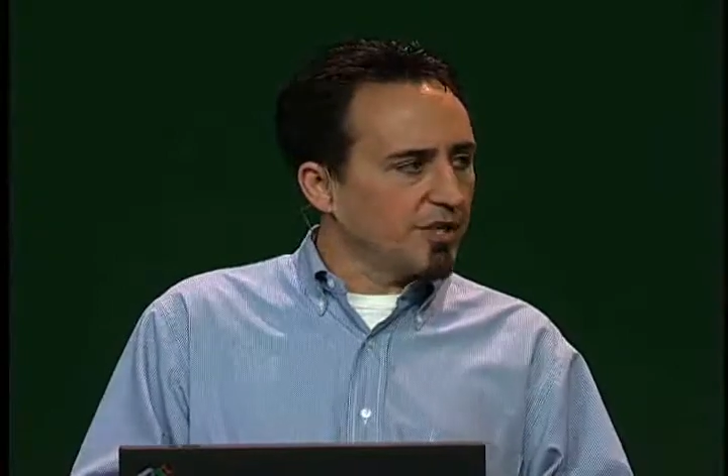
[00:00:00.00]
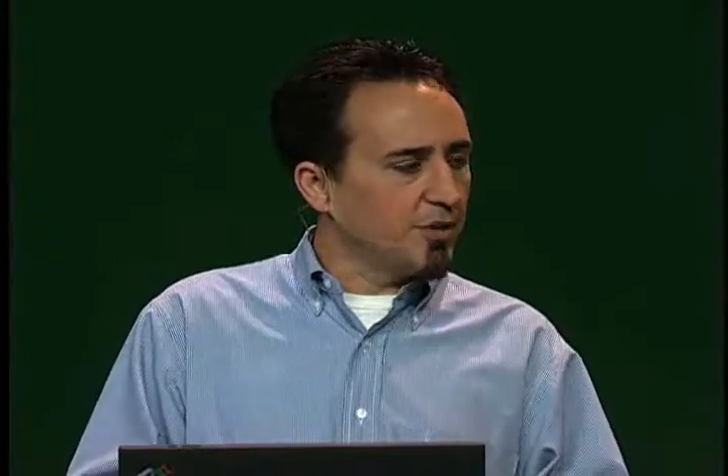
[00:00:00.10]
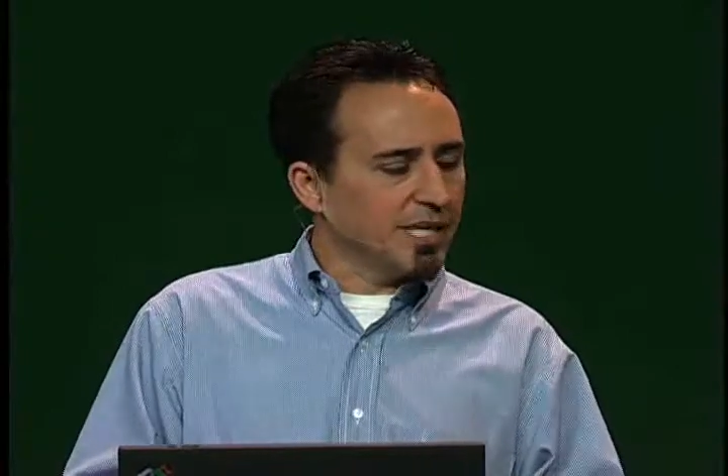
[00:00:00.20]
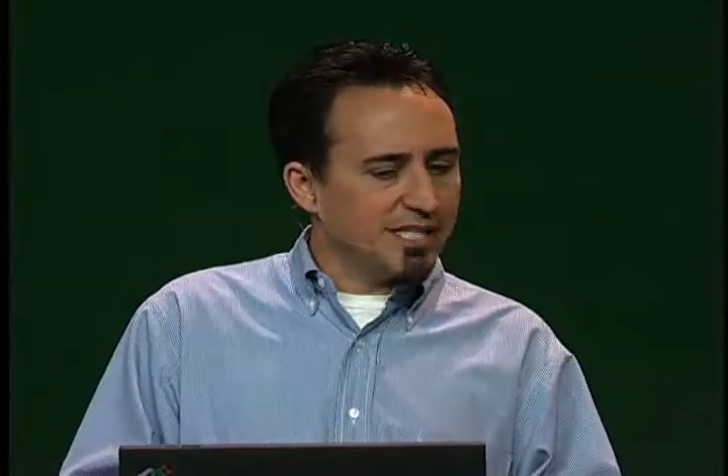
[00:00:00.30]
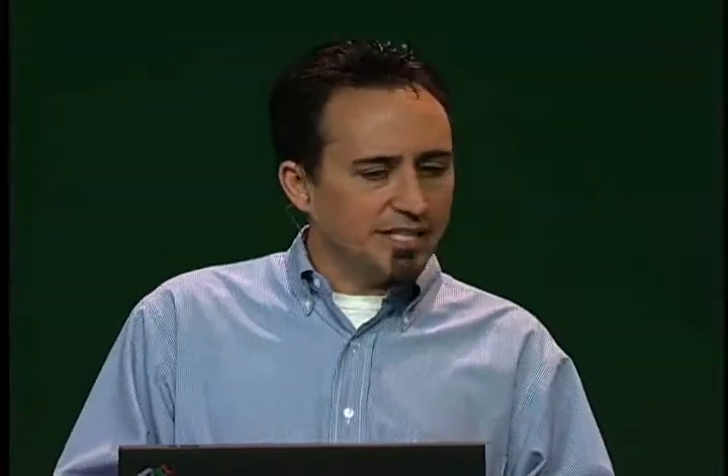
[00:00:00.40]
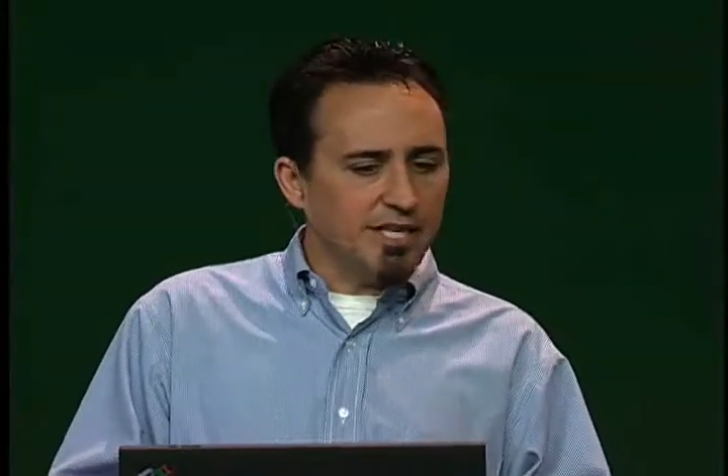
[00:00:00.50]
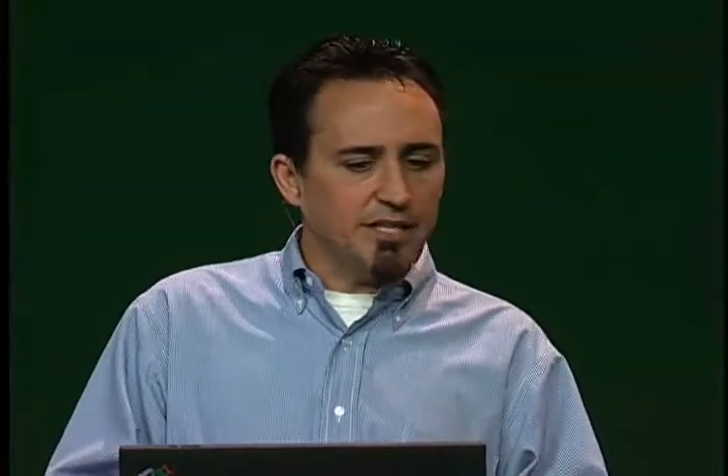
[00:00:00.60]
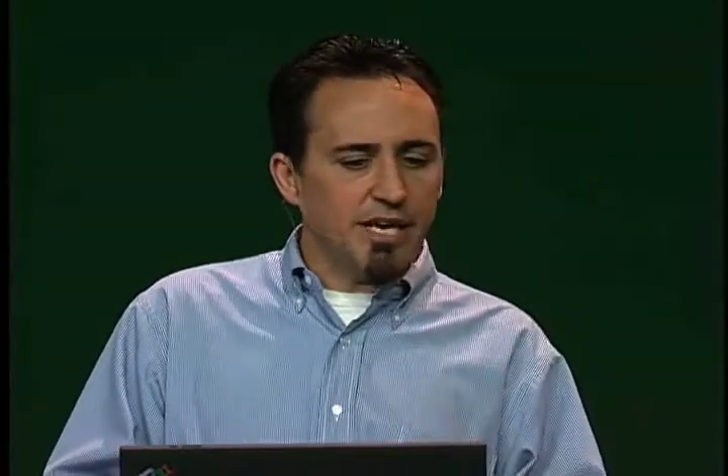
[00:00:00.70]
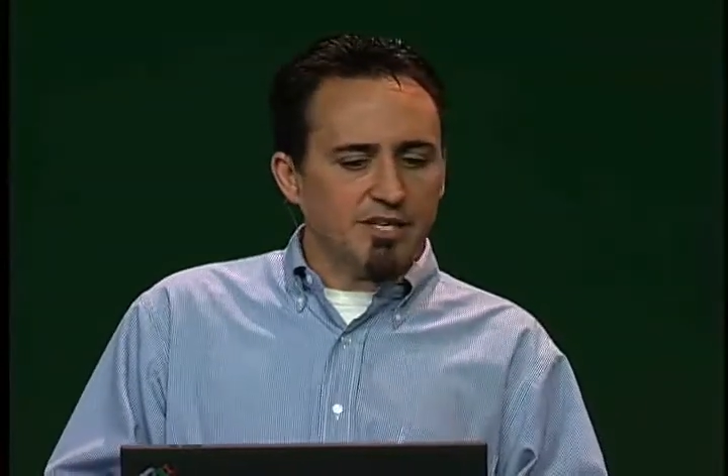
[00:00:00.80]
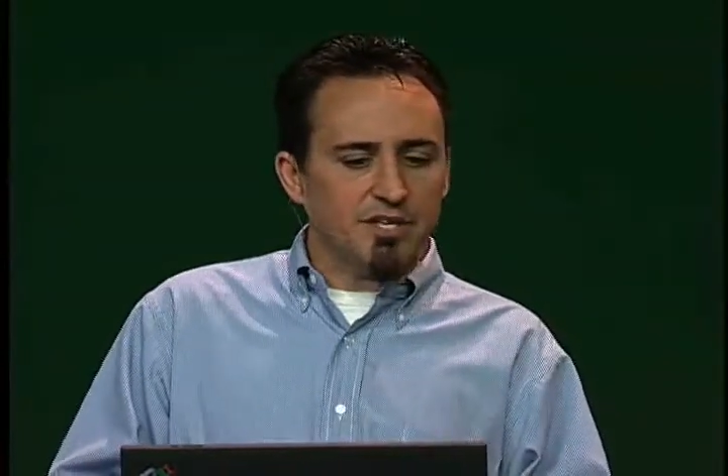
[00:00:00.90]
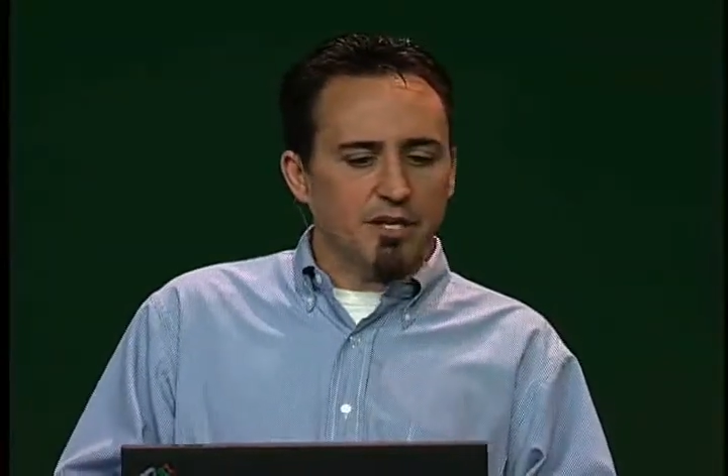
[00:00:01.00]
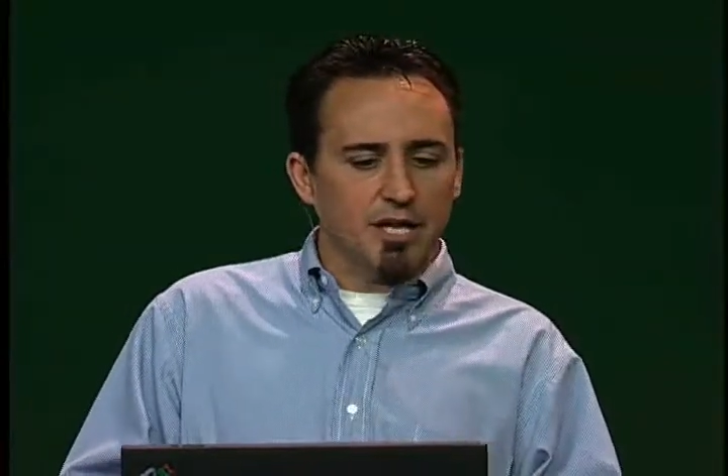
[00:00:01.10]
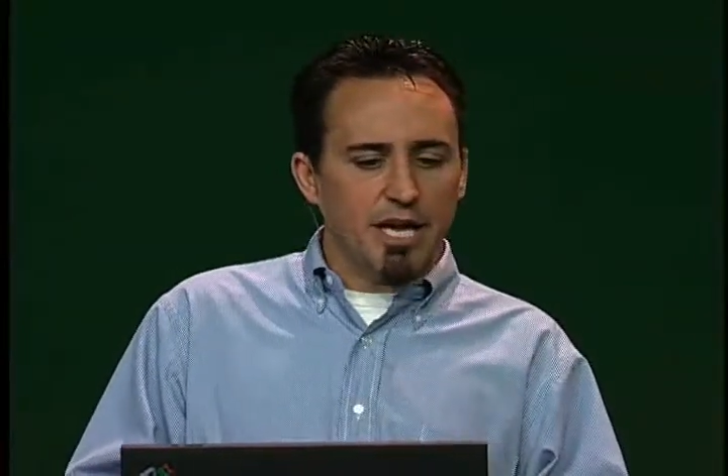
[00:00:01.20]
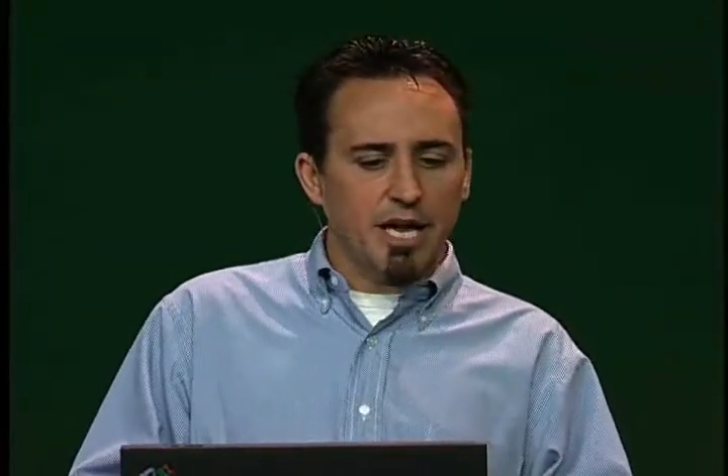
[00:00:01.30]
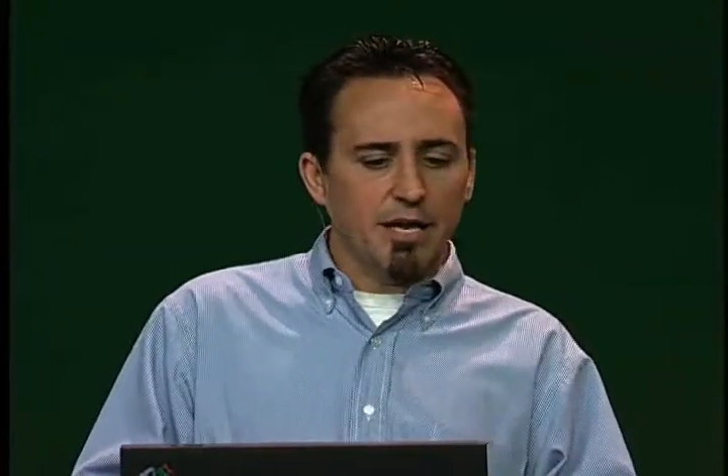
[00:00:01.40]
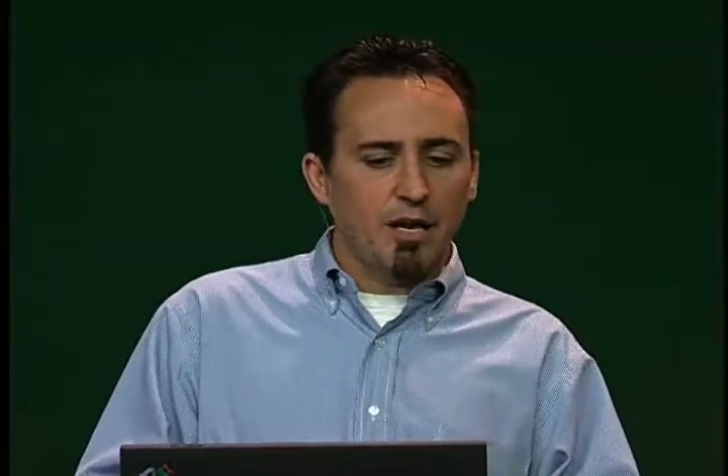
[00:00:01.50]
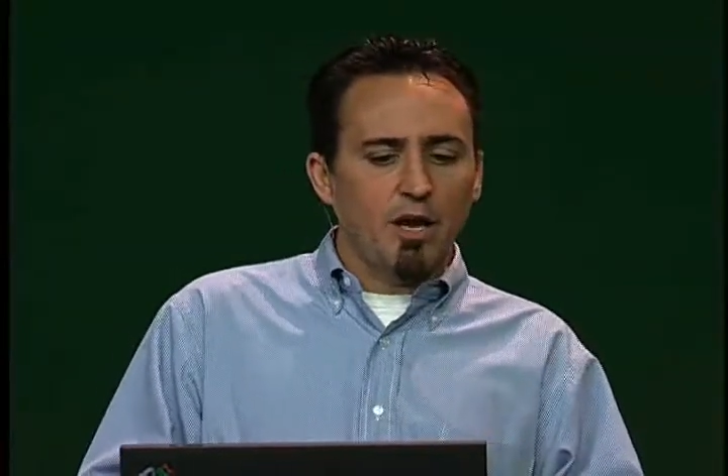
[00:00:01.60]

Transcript: to exceed the SLA,